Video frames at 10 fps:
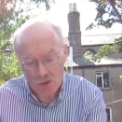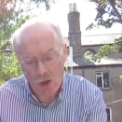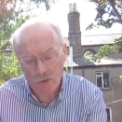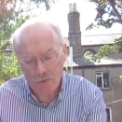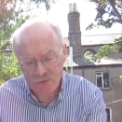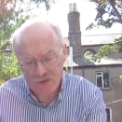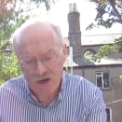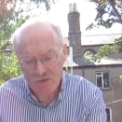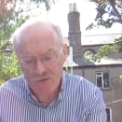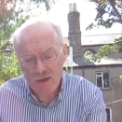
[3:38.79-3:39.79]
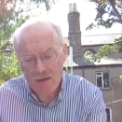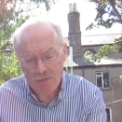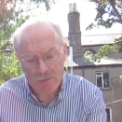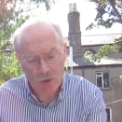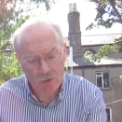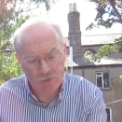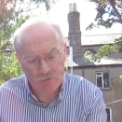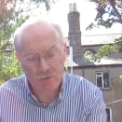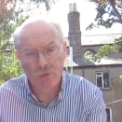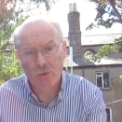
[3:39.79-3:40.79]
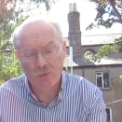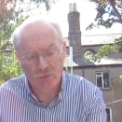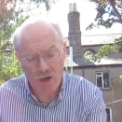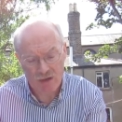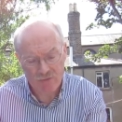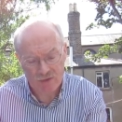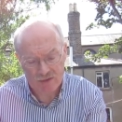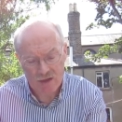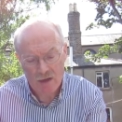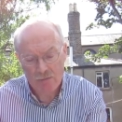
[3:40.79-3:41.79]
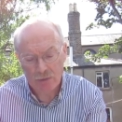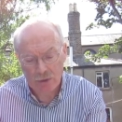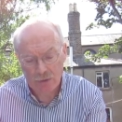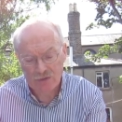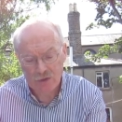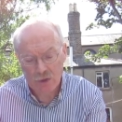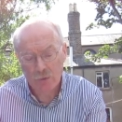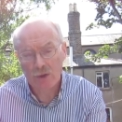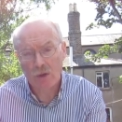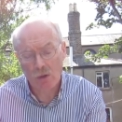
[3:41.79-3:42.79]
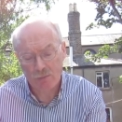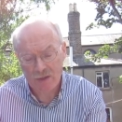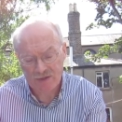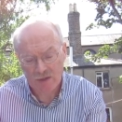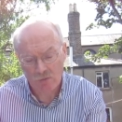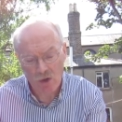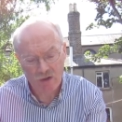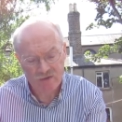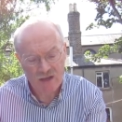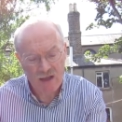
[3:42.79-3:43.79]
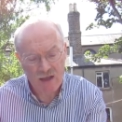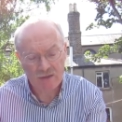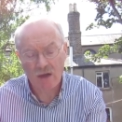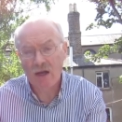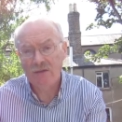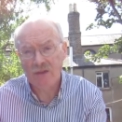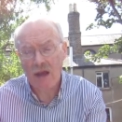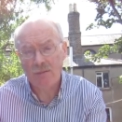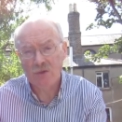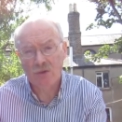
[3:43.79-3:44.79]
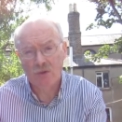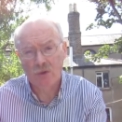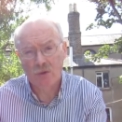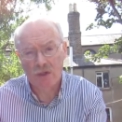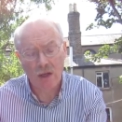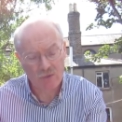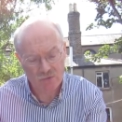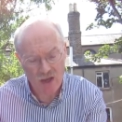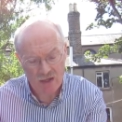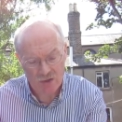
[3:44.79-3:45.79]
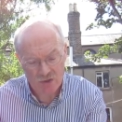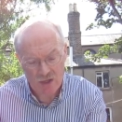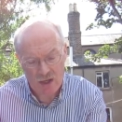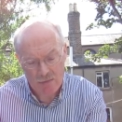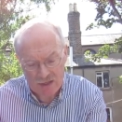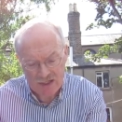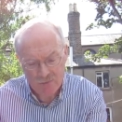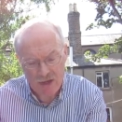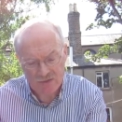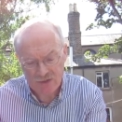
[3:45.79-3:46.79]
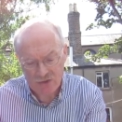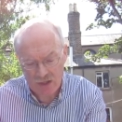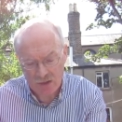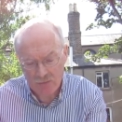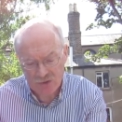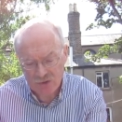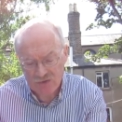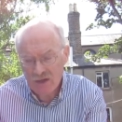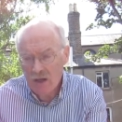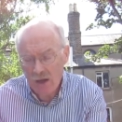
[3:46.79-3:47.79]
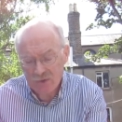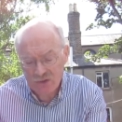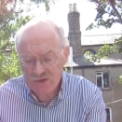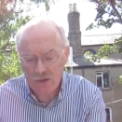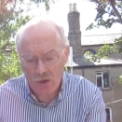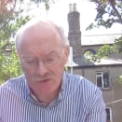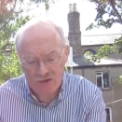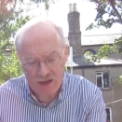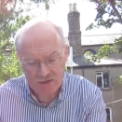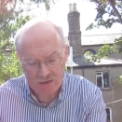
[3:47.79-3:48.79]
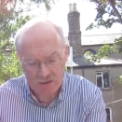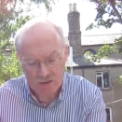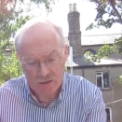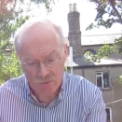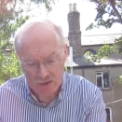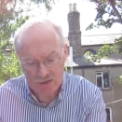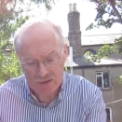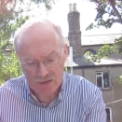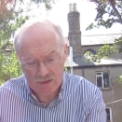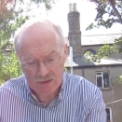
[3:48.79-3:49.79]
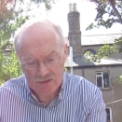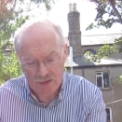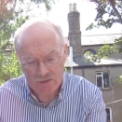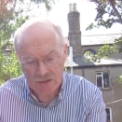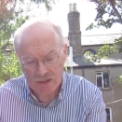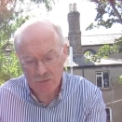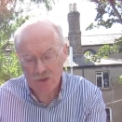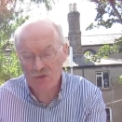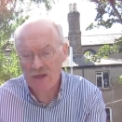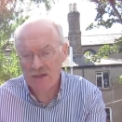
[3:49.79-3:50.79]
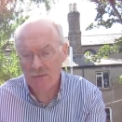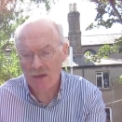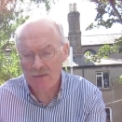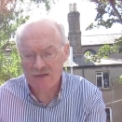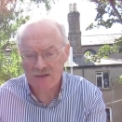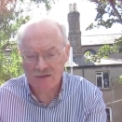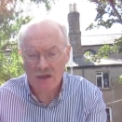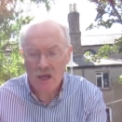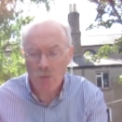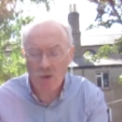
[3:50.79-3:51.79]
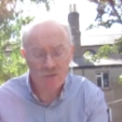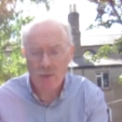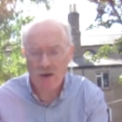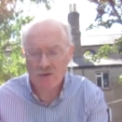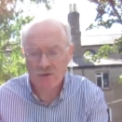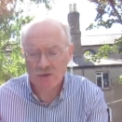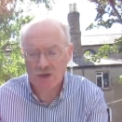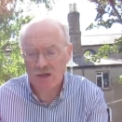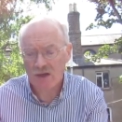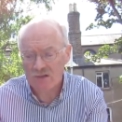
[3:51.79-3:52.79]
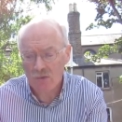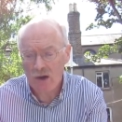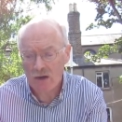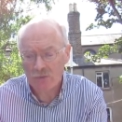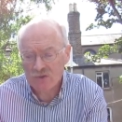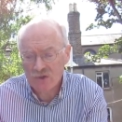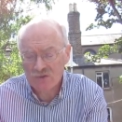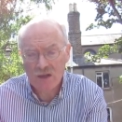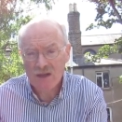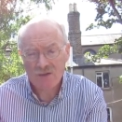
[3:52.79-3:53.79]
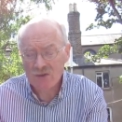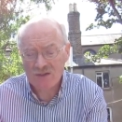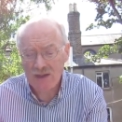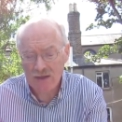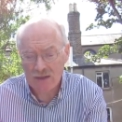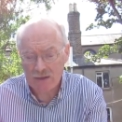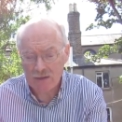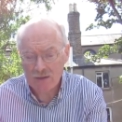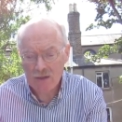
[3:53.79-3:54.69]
On the reserve, people hunted for food with rifles, but Lucy knew what a Colt pistol was, and the kind of damage you could do at close range. Please, Brent, said Jake, I was just I was just negotiating. Really? Sounded like you were threatening my business. It wasn't personal, Jake, I swear, it was just just dealing.